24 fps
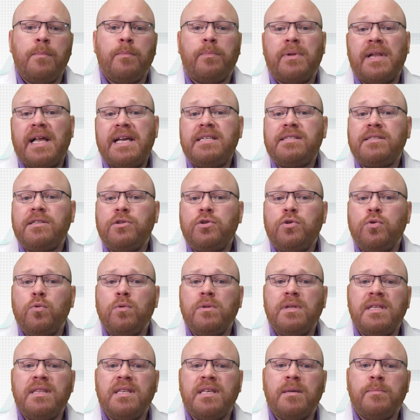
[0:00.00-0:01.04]
place the
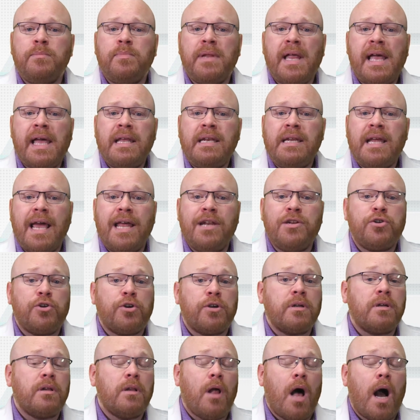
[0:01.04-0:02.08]
tool in the implant, and
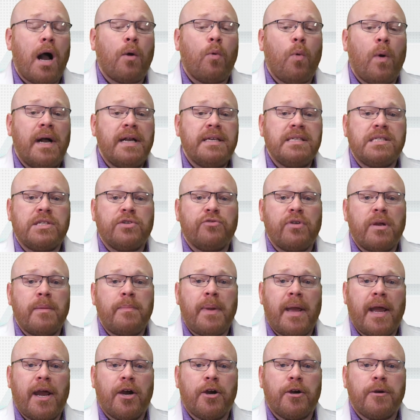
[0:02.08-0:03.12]
turn clockwise to
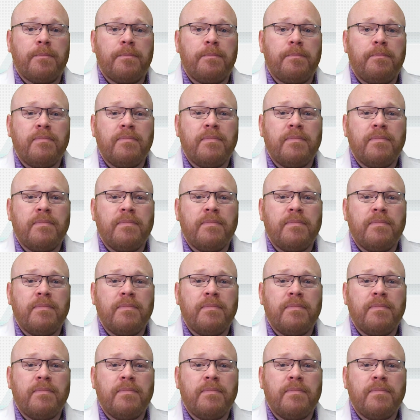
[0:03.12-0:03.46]
repair.